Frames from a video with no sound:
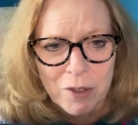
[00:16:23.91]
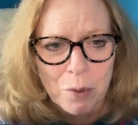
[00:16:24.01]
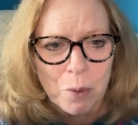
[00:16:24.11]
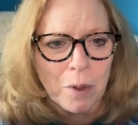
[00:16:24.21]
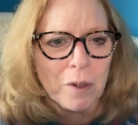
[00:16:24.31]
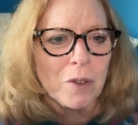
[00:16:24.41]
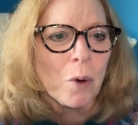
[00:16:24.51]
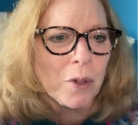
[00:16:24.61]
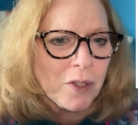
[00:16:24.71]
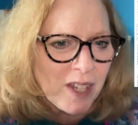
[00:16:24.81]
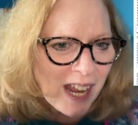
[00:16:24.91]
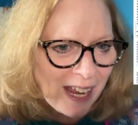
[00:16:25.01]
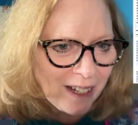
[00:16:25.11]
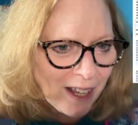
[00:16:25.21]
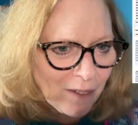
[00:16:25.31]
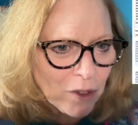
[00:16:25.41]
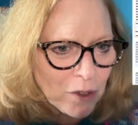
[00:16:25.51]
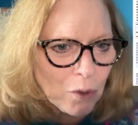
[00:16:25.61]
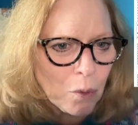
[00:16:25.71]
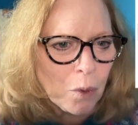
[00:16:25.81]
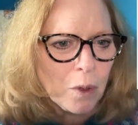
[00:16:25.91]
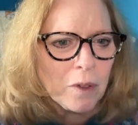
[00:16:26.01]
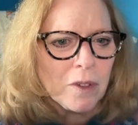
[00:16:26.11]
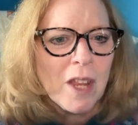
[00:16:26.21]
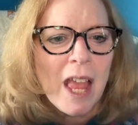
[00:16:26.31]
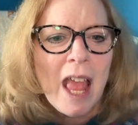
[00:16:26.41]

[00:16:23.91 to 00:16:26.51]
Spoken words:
schools or state level schools.